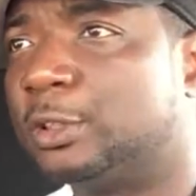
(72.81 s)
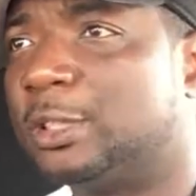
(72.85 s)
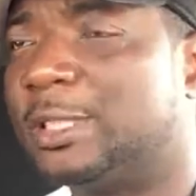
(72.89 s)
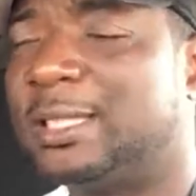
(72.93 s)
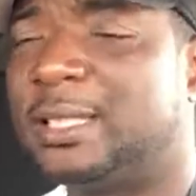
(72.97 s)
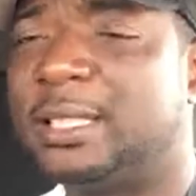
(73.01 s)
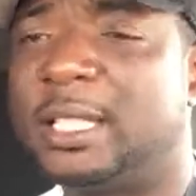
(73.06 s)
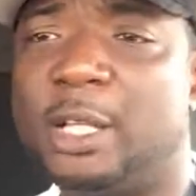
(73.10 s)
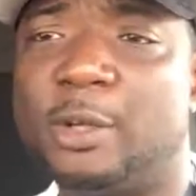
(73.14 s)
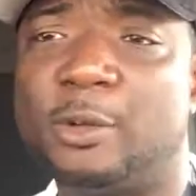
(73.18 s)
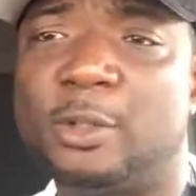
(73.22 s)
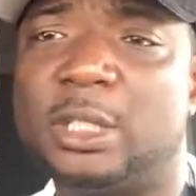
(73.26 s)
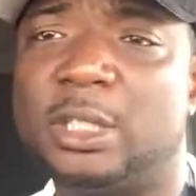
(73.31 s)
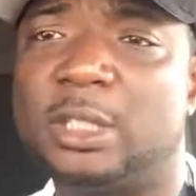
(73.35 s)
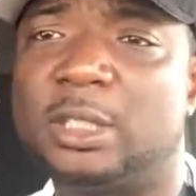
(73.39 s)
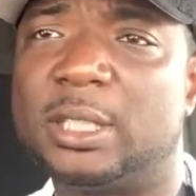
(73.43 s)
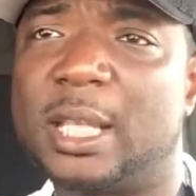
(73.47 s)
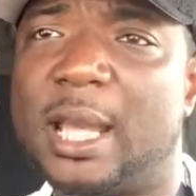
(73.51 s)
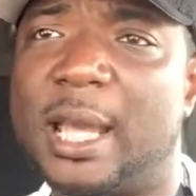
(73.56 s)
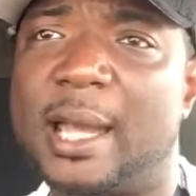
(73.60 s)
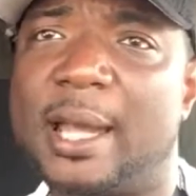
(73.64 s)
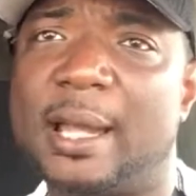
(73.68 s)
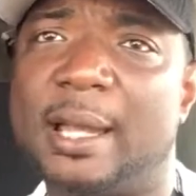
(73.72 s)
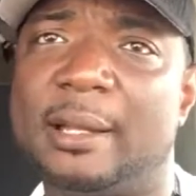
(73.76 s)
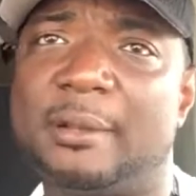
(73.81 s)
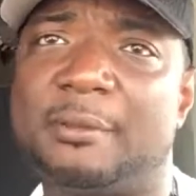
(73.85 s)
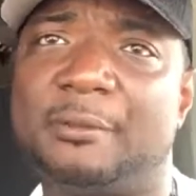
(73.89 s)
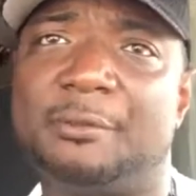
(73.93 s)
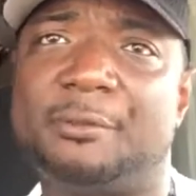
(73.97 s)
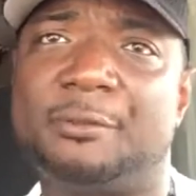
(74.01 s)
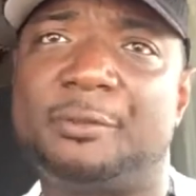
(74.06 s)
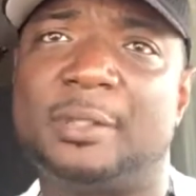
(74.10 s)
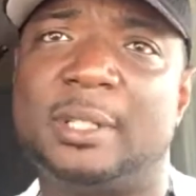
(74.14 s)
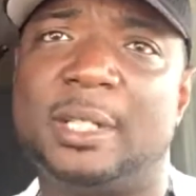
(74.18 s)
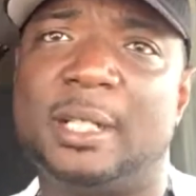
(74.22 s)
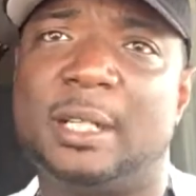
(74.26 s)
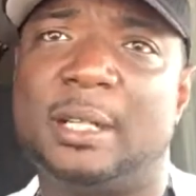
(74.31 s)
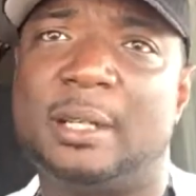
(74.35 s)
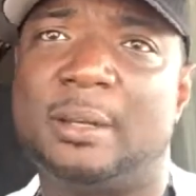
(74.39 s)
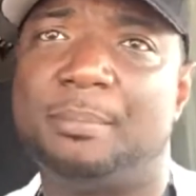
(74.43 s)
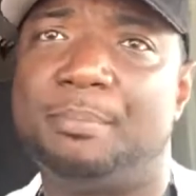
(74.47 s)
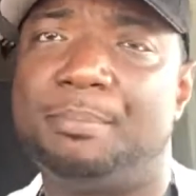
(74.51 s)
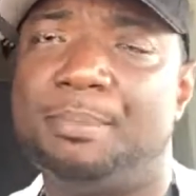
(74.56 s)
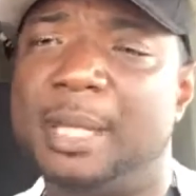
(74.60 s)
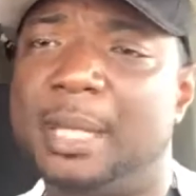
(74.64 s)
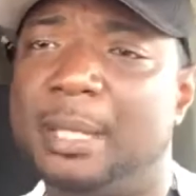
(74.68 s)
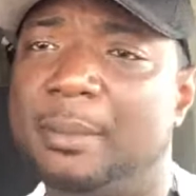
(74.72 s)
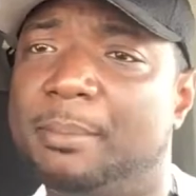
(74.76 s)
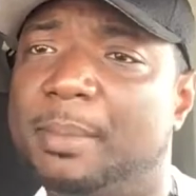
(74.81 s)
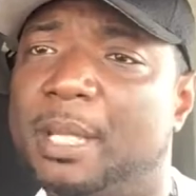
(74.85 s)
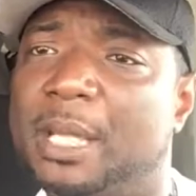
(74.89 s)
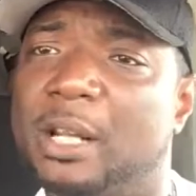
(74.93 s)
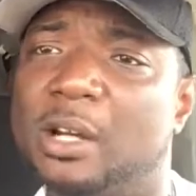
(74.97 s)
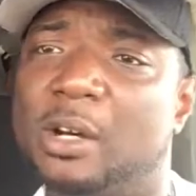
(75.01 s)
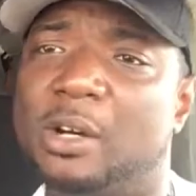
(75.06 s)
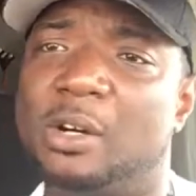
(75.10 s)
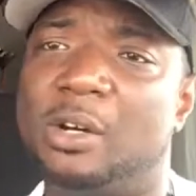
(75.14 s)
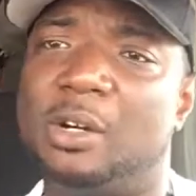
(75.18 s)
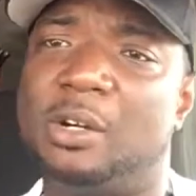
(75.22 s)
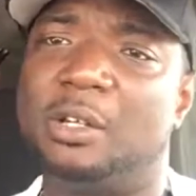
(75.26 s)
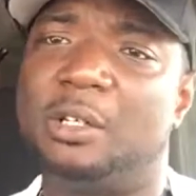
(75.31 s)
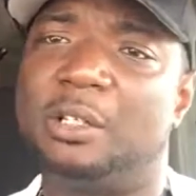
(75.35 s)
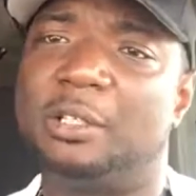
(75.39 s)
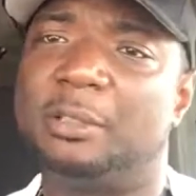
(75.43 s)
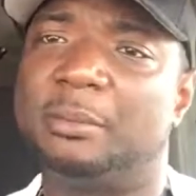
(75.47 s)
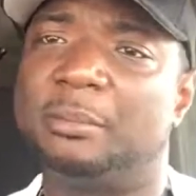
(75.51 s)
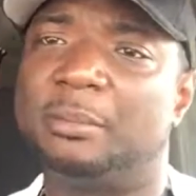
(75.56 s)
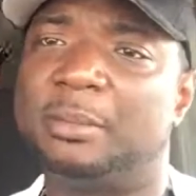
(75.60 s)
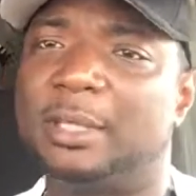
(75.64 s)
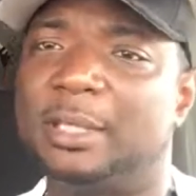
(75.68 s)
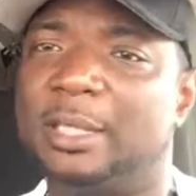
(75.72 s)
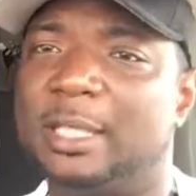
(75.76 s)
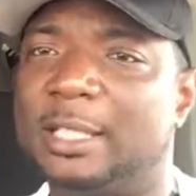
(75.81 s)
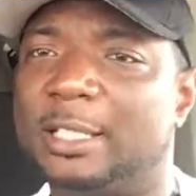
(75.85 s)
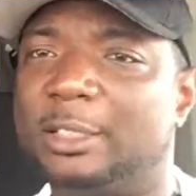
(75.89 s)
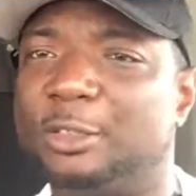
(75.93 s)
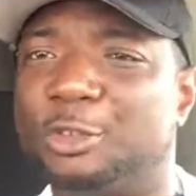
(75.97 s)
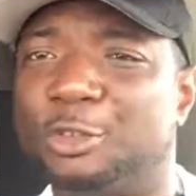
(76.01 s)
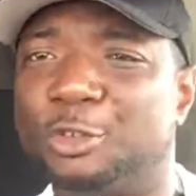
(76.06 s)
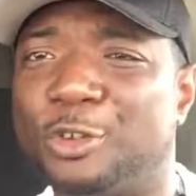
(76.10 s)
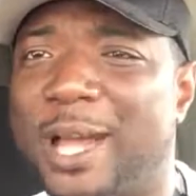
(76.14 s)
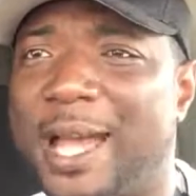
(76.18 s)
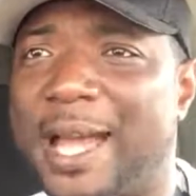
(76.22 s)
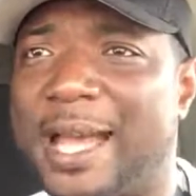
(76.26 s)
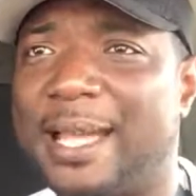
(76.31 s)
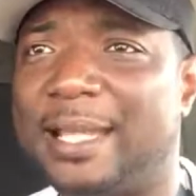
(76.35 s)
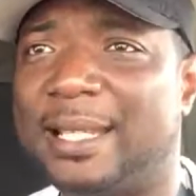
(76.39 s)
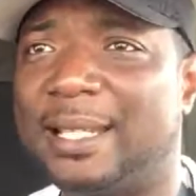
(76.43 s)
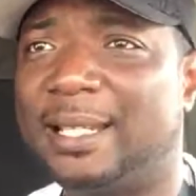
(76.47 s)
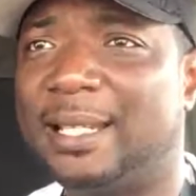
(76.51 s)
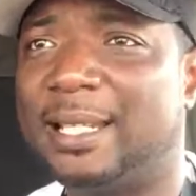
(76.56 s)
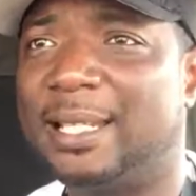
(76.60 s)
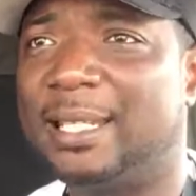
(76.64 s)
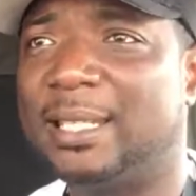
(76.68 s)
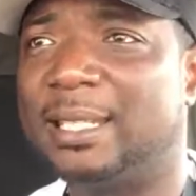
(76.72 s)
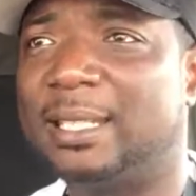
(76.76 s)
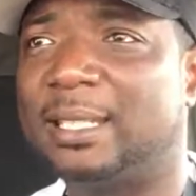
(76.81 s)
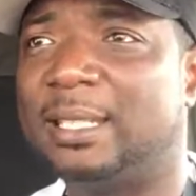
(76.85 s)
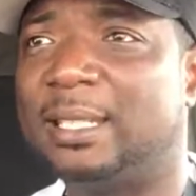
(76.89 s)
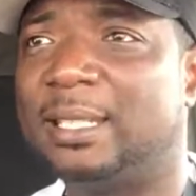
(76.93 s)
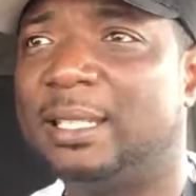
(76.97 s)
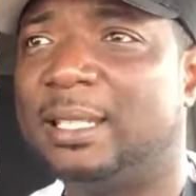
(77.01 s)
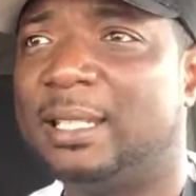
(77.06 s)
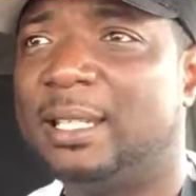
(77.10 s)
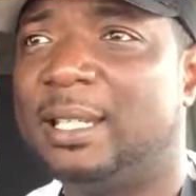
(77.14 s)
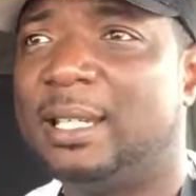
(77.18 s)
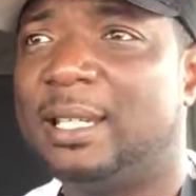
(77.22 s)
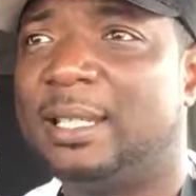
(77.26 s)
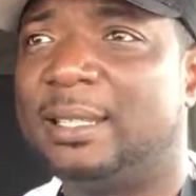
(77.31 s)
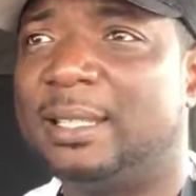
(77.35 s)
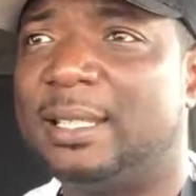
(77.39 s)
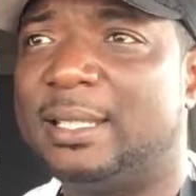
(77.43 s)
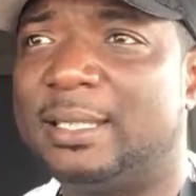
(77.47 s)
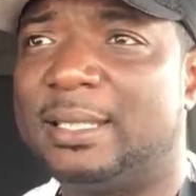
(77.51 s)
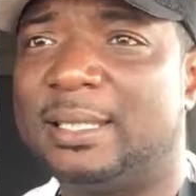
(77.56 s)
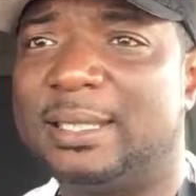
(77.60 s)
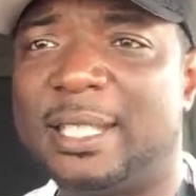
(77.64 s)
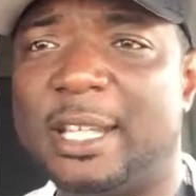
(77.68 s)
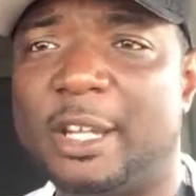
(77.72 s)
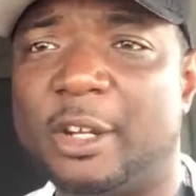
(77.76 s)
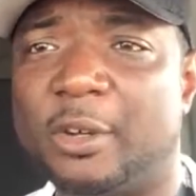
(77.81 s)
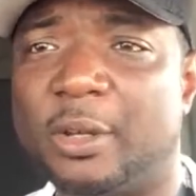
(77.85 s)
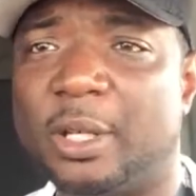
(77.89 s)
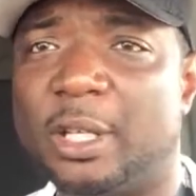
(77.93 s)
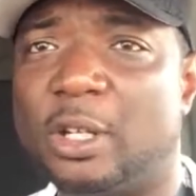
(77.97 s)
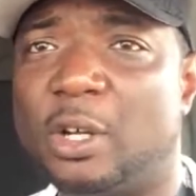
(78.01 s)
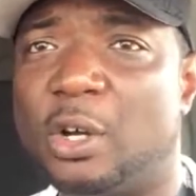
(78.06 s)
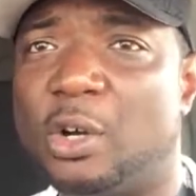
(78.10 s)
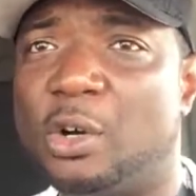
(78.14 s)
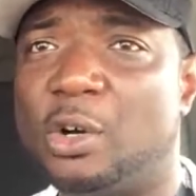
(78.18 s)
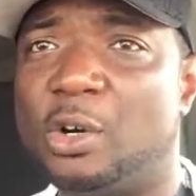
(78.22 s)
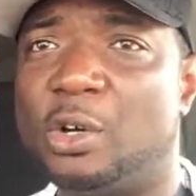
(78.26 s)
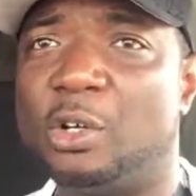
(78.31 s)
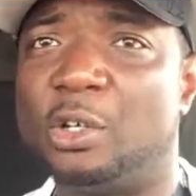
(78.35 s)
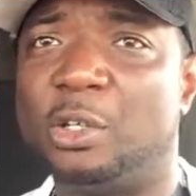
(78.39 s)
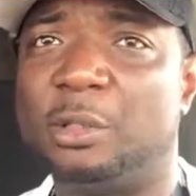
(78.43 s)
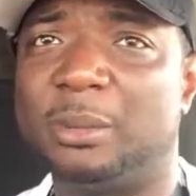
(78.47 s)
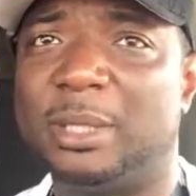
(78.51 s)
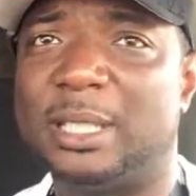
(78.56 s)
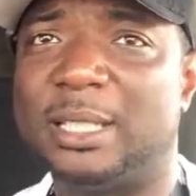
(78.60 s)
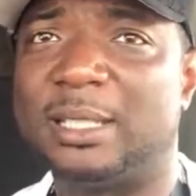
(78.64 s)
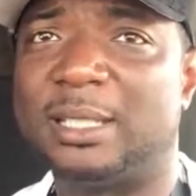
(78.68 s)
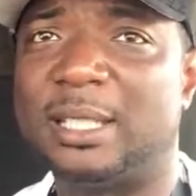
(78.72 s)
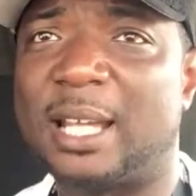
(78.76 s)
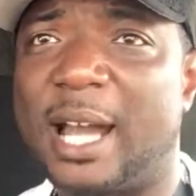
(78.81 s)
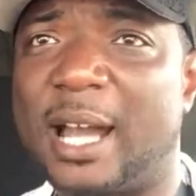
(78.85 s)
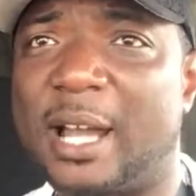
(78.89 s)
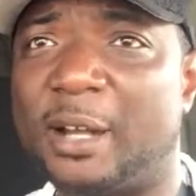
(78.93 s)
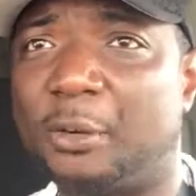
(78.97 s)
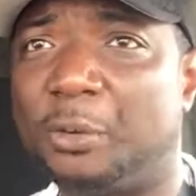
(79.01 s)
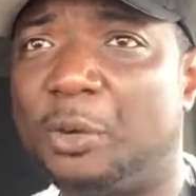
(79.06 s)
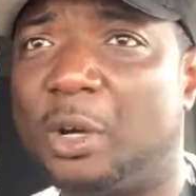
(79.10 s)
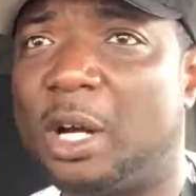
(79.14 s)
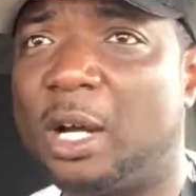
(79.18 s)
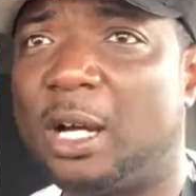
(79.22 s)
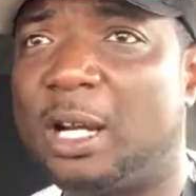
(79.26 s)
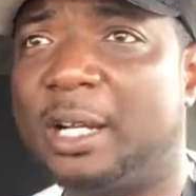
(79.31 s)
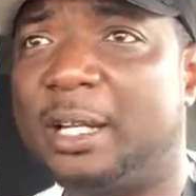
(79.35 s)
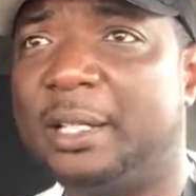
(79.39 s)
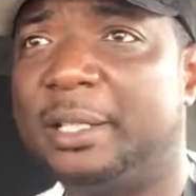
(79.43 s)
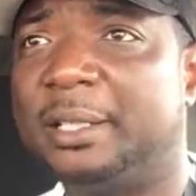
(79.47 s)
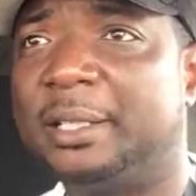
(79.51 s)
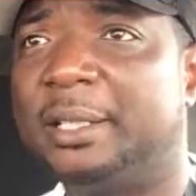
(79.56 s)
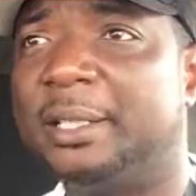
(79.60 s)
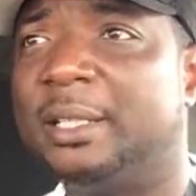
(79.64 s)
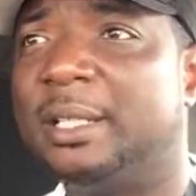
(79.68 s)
steering shaft, pivot arm, the drag link, the steering arm, the tie rod.